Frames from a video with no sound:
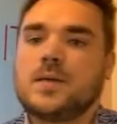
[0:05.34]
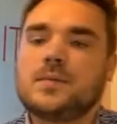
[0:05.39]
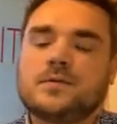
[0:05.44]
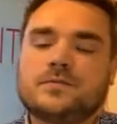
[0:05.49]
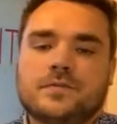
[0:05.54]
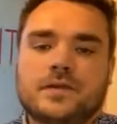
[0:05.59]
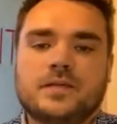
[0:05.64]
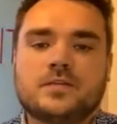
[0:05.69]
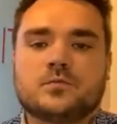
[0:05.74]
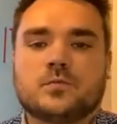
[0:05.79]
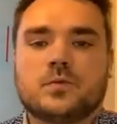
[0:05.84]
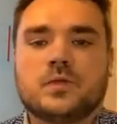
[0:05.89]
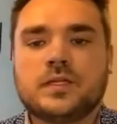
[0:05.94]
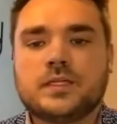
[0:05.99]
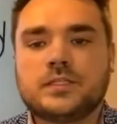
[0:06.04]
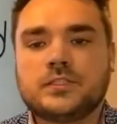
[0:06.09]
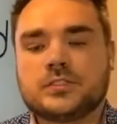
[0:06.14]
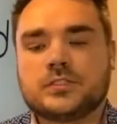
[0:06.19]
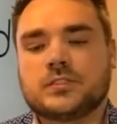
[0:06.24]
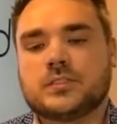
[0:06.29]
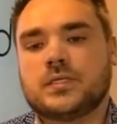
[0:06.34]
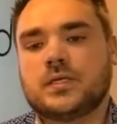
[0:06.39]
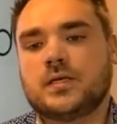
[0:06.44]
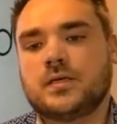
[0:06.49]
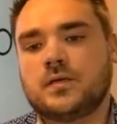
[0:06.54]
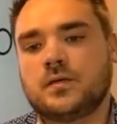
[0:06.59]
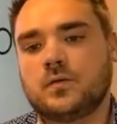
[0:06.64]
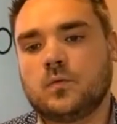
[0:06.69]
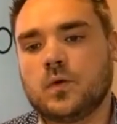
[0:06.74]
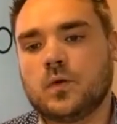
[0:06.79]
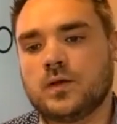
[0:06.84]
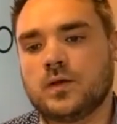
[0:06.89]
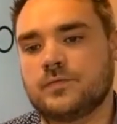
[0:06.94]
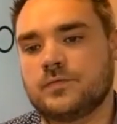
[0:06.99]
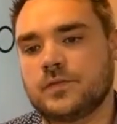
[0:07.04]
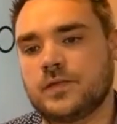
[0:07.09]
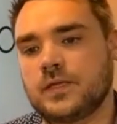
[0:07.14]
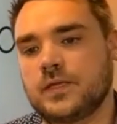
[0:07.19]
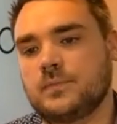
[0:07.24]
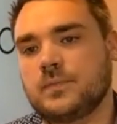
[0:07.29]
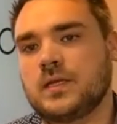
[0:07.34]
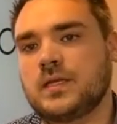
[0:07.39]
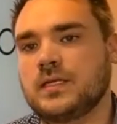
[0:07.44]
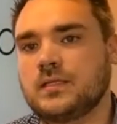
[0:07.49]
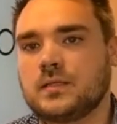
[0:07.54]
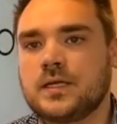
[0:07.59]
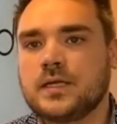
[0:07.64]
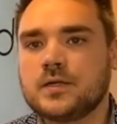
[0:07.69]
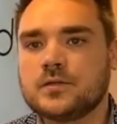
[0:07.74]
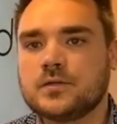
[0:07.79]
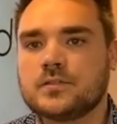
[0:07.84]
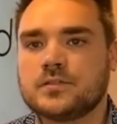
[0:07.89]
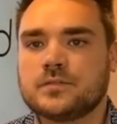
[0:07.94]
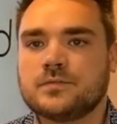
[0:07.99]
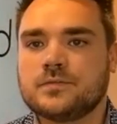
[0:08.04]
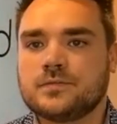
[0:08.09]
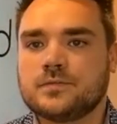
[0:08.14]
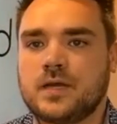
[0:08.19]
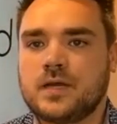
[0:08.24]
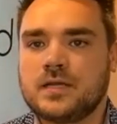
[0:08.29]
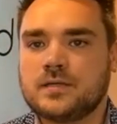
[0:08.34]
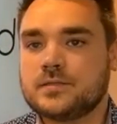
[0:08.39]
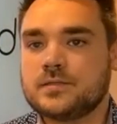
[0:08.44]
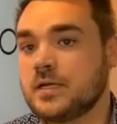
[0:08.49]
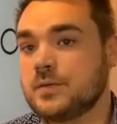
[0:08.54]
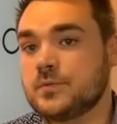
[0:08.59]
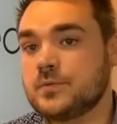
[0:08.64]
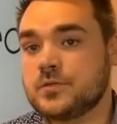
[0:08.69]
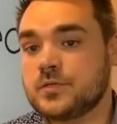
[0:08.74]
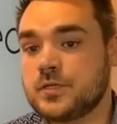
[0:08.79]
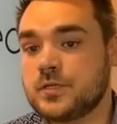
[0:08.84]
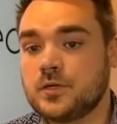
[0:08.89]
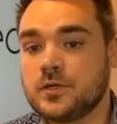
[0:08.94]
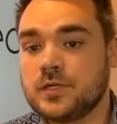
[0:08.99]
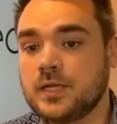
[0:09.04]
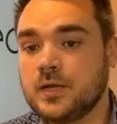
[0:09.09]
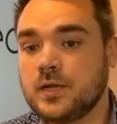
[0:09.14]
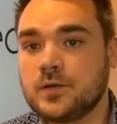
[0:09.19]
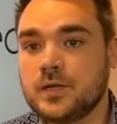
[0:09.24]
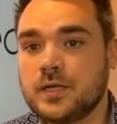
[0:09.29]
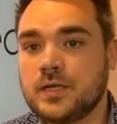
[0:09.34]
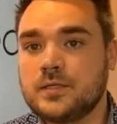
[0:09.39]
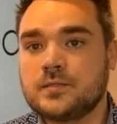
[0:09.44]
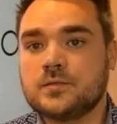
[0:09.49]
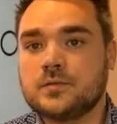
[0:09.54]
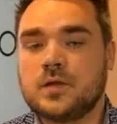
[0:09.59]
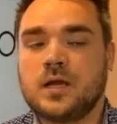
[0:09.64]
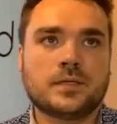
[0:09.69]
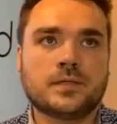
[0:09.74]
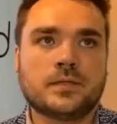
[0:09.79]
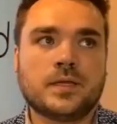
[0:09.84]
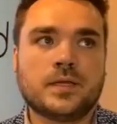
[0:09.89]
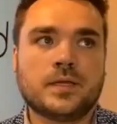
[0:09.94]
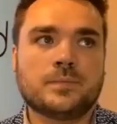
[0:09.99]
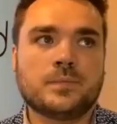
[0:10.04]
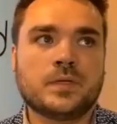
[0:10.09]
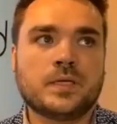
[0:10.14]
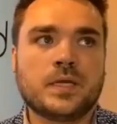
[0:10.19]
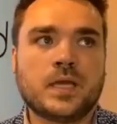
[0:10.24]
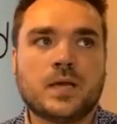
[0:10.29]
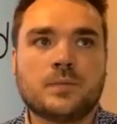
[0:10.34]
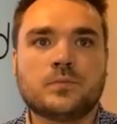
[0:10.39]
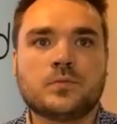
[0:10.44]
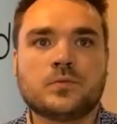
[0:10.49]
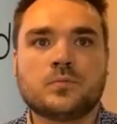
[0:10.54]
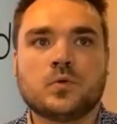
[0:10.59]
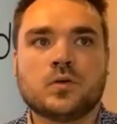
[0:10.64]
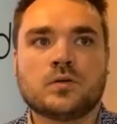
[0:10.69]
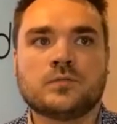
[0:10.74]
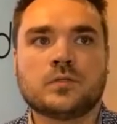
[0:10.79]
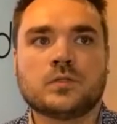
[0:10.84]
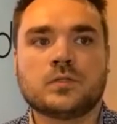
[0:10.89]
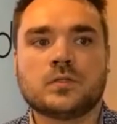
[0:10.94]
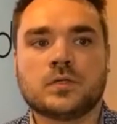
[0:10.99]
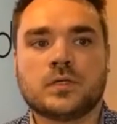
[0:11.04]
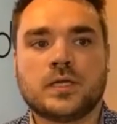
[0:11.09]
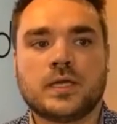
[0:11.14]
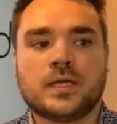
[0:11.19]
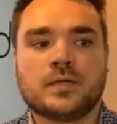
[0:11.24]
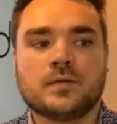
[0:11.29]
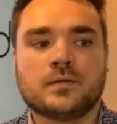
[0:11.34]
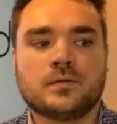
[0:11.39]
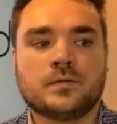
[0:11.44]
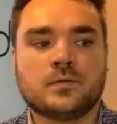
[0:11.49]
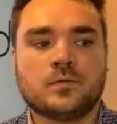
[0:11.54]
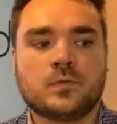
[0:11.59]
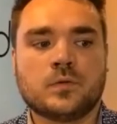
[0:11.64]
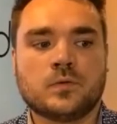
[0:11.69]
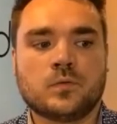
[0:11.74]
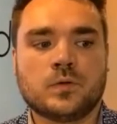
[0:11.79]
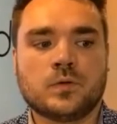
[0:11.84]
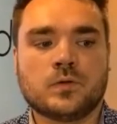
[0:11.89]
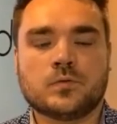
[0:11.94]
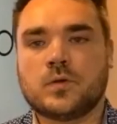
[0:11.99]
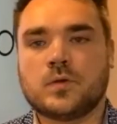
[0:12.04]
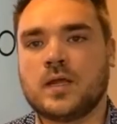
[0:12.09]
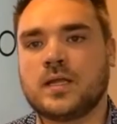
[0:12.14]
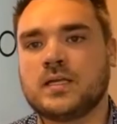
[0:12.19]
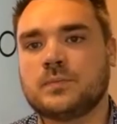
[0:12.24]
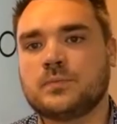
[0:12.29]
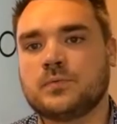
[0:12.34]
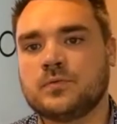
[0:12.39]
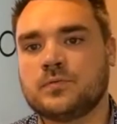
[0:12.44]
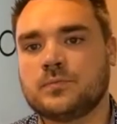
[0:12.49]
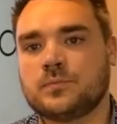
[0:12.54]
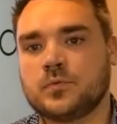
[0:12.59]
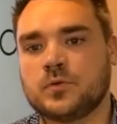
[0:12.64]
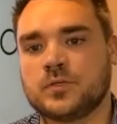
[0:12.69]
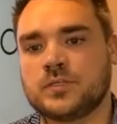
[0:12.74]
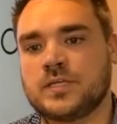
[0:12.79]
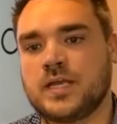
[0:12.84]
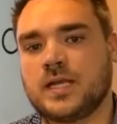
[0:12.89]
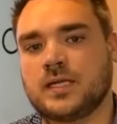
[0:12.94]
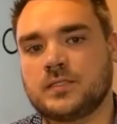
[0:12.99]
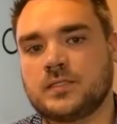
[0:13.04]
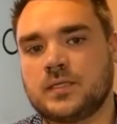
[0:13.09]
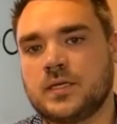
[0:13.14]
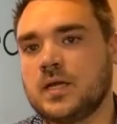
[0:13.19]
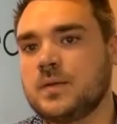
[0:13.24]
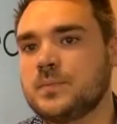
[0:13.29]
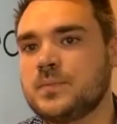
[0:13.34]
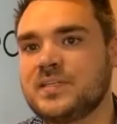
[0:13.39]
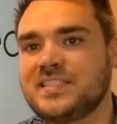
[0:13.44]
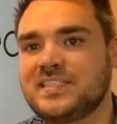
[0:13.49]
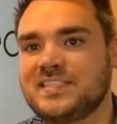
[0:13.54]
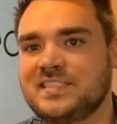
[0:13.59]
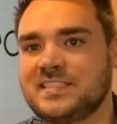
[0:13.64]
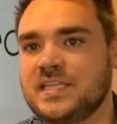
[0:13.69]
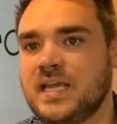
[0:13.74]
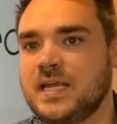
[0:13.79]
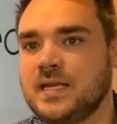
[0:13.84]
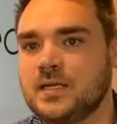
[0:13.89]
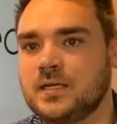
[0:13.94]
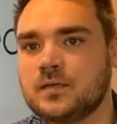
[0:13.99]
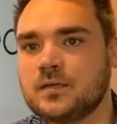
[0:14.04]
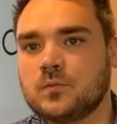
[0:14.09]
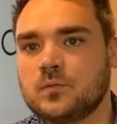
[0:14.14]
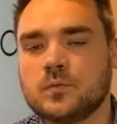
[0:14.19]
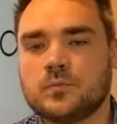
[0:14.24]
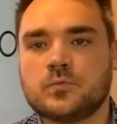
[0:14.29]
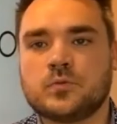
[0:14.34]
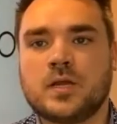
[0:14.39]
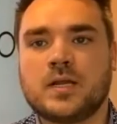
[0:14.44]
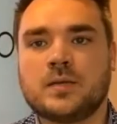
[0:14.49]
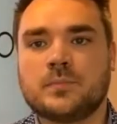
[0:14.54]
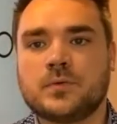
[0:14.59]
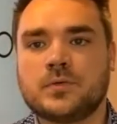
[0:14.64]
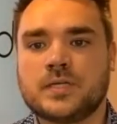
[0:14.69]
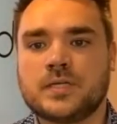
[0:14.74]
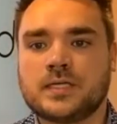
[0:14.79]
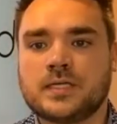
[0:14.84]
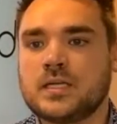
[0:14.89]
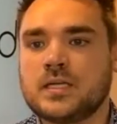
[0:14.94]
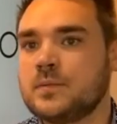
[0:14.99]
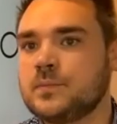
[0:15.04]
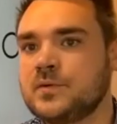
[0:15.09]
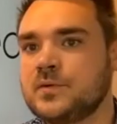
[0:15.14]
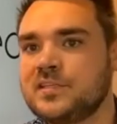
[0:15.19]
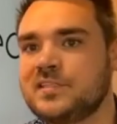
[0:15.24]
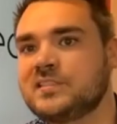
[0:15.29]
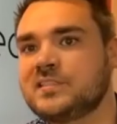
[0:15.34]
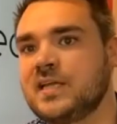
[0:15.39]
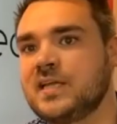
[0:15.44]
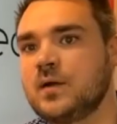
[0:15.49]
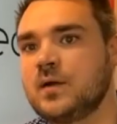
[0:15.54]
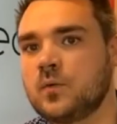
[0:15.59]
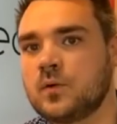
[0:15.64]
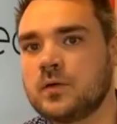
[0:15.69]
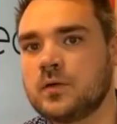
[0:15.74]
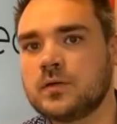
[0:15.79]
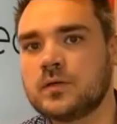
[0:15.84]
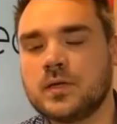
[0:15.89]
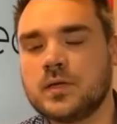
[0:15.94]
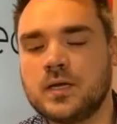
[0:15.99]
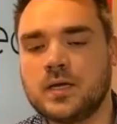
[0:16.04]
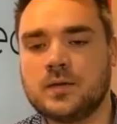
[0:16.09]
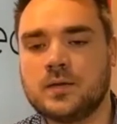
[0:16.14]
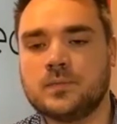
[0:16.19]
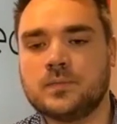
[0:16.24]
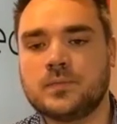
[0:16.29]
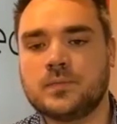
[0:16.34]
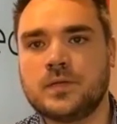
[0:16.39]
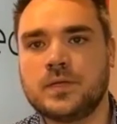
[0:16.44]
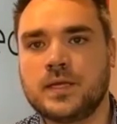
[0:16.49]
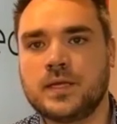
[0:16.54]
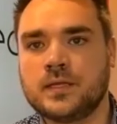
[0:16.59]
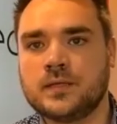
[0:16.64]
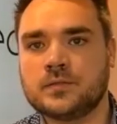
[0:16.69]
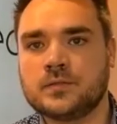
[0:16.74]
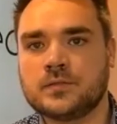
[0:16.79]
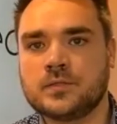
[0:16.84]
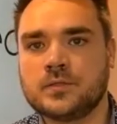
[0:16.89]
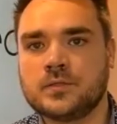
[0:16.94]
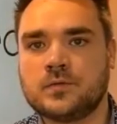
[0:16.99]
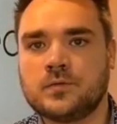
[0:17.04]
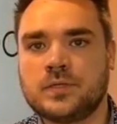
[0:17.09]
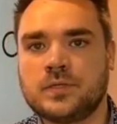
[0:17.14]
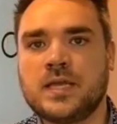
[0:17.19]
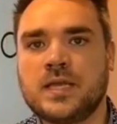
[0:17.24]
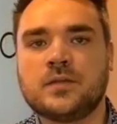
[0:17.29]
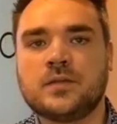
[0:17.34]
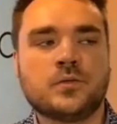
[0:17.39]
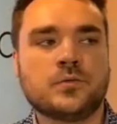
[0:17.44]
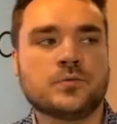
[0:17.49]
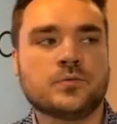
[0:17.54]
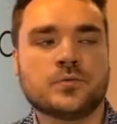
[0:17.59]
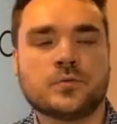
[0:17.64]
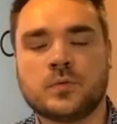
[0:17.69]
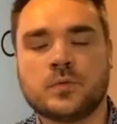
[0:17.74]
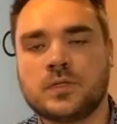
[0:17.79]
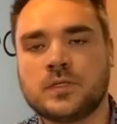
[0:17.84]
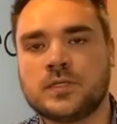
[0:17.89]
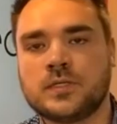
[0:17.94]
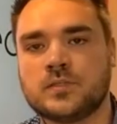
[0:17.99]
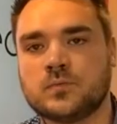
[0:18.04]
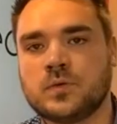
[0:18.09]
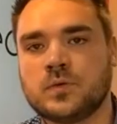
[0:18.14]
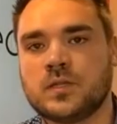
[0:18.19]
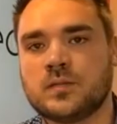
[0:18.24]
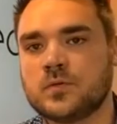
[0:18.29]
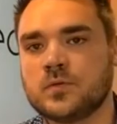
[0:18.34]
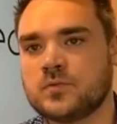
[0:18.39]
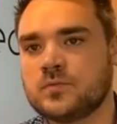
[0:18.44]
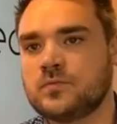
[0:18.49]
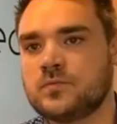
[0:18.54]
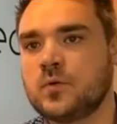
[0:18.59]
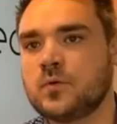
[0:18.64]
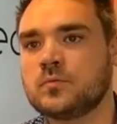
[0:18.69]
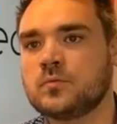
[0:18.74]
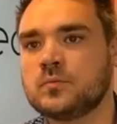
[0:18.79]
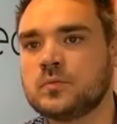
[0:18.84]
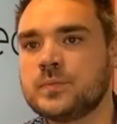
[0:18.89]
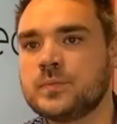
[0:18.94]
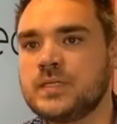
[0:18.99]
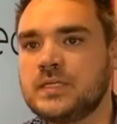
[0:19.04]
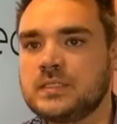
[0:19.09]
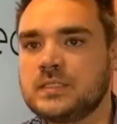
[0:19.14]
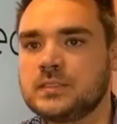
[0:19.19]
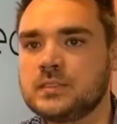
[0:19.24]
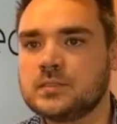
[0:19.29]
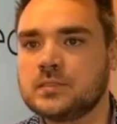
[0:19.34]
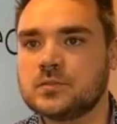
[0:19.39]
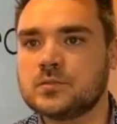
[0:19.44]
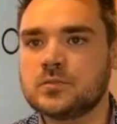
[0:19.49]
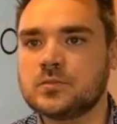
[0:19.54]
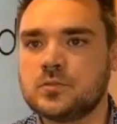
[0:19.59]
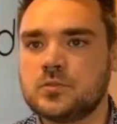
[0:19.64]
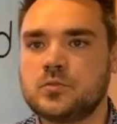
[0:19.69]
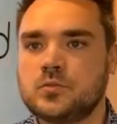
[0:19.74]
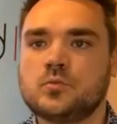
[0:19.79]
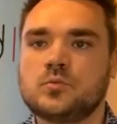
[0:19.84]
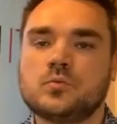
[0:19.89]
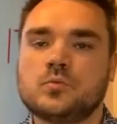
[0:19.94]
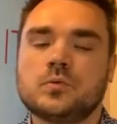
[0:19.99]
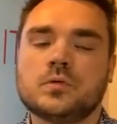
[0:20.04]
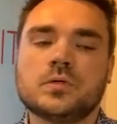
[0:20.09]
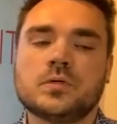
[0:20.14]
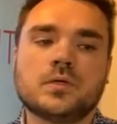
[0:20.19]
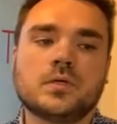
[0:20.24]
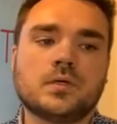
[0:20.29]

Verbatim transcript: MFA is really just one of the many layers of cybersecurity nowadays. It becomes more of a look at we're, we're trying to pr- protect companies' data, we're trying to protect companies' network, um, and so the end user really is one of the most vulnerable pieces to